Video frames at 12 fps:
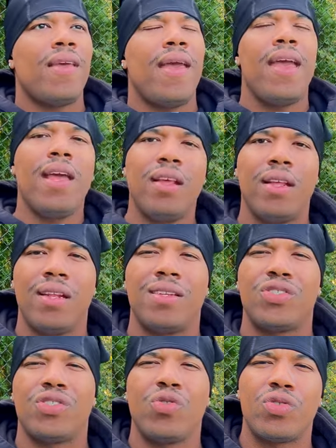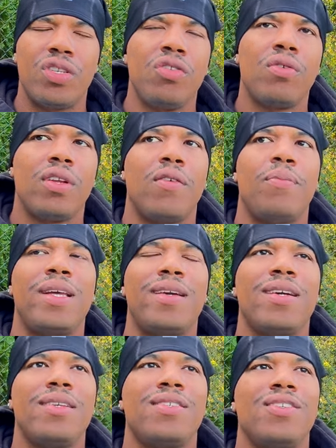hidden and it's so secretive
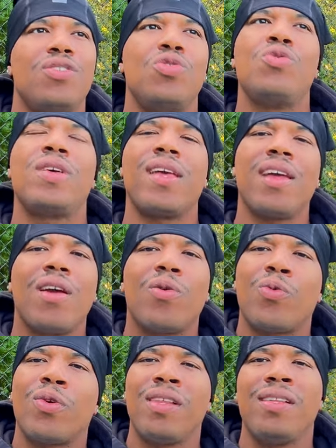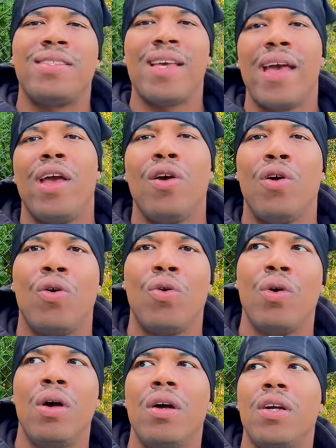because you can't really
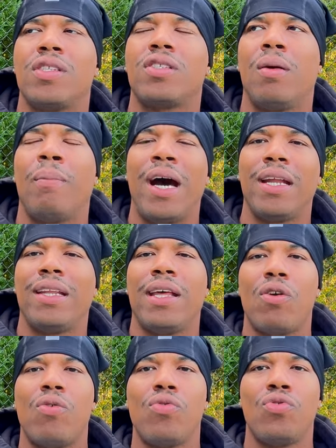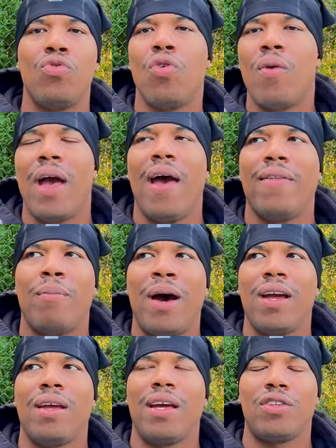tell somebody they don't you don't have the
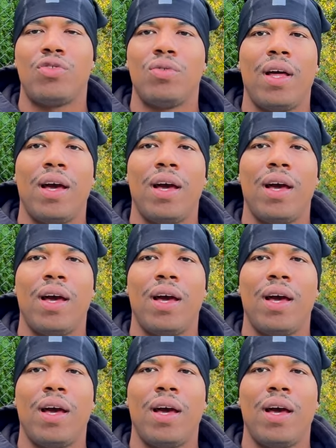body that you